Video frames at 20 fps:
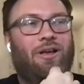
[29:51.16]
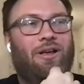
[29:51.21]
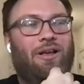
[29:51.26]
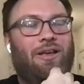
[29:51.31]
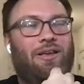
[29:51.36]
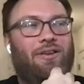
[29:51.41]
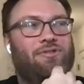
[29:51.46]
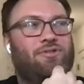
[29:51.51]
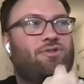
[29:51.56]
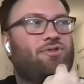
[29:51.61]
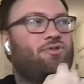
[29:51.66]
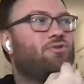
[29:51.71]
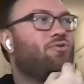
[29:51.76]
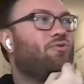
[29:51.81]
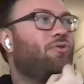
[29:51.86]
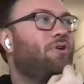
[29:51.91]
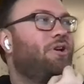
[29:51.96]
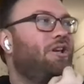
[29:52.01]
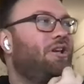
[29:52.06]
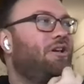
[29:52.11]
Is
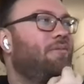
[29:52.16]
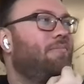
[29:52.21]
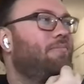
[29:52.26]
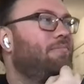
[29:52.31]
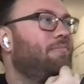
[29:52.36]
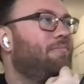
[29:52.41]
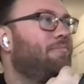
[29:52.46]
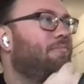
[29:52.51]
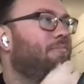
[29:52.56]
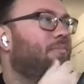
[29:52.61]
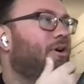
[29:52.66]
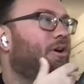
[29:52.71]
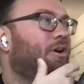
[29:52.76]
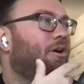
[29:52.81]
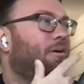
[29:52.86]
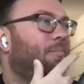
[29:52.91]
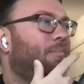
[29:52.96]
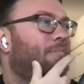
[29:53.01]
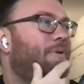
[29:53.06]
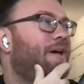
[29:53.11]
Scream
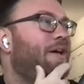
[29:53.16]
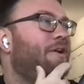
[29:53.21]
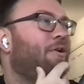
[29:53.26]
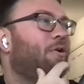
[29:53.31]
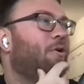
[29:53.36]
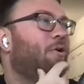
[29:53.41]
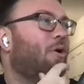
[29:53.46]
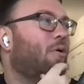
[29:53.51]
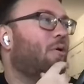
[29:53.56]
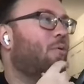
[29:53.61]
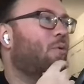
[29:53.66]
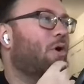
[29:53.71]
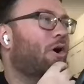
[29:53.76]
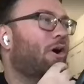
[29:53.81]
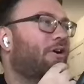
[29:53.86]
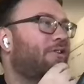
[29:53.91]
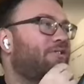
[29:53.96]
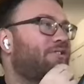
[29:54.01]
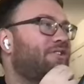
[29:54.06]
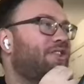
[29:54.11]
better or
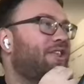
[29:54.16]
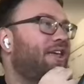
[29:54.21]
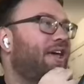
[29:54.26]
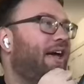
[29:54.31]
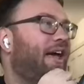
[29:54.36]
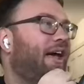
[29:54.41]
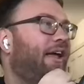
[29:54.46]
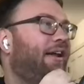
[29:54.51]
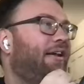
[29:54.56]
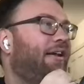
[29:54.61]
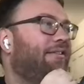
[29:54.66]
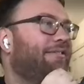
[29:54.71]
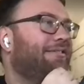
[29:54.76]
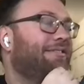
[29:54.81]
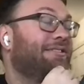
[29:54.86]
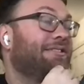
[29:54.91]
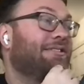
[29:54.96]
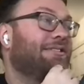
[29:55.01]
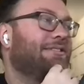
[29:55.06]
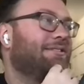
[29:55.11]
worse than,
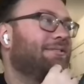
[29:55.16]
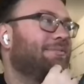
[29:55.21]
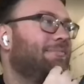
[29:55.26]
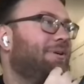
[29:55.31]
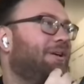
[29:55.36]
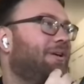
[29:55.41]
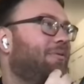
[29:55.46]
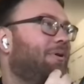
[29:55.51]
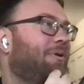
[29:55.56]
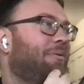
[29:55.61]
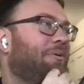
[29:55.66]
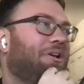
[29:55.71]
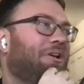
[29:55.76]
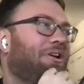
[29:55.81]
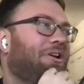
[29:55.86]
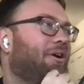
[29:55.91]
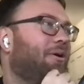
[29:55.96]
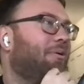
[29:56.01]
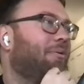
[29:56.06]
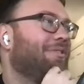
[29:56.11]
where are we going
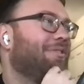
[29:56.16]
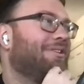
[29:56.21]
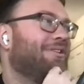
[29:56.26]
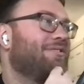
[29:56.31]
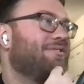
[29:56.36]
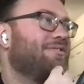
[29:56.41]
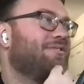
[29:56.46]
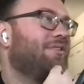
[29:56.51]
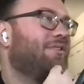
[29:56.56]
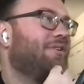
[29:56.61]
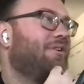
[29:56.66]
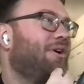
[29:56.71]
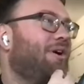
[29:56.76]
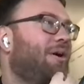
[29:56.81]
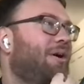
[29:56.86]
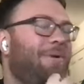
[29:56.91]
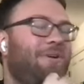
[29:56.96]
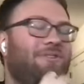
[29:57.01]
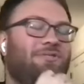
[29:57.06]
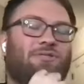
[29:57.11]
to go with this?
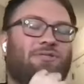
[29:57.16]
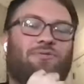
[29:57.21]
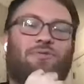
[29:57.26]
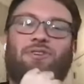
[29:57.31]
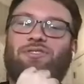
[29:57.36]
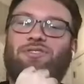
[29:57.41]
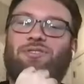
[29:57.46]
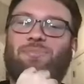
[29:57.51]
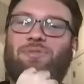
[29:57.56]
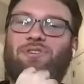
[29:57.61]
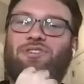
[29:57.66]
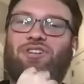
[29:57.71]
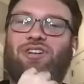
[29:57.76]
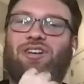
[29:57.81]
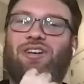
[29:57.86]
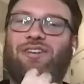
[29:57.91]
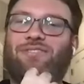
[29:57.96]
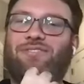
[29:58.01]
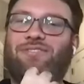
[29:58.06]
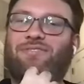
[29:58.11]
Mitchell's versus the
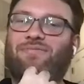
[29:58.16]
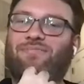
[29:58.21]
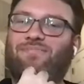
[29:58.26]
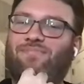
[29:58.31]
Machines.